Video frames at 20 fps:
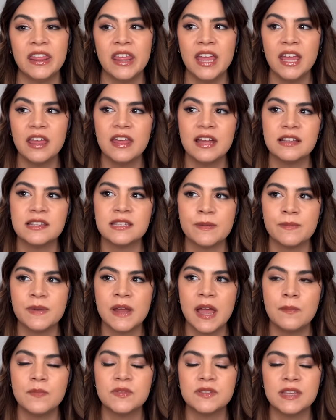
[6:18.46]
think that
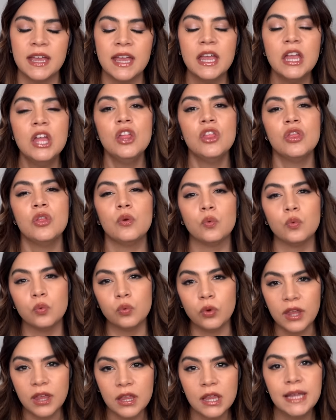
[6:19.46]
sometimes like the
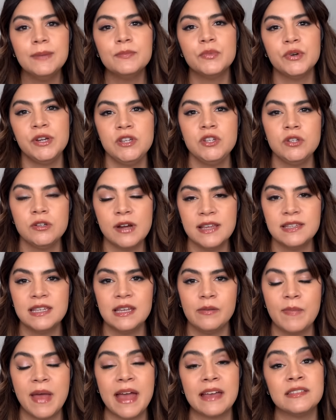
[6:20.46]
really
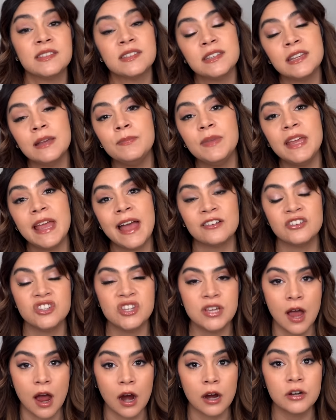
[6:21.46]
moisturizing masks can be
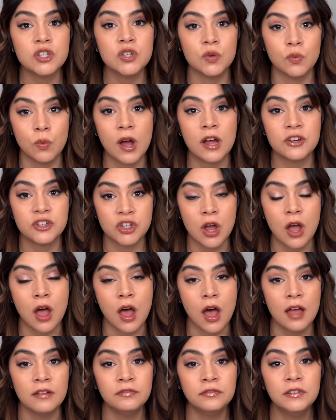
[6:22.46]
actually hard to wash
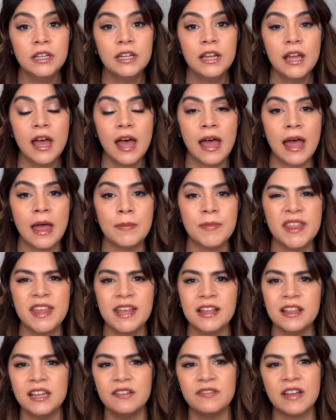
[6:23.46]
off, and
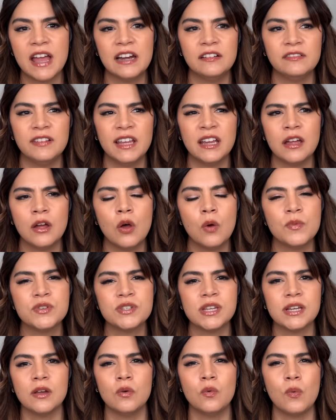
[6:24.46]
they leave kind of like
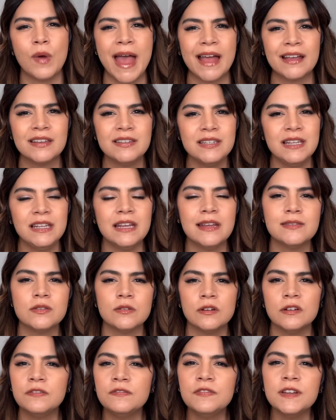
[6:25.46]
almost like a wax
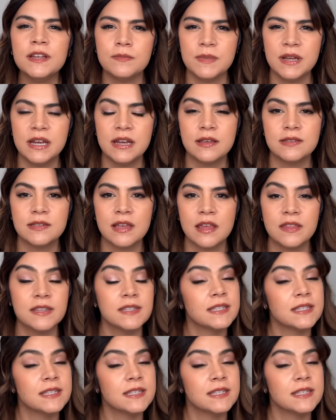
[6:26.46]
or a filminess on the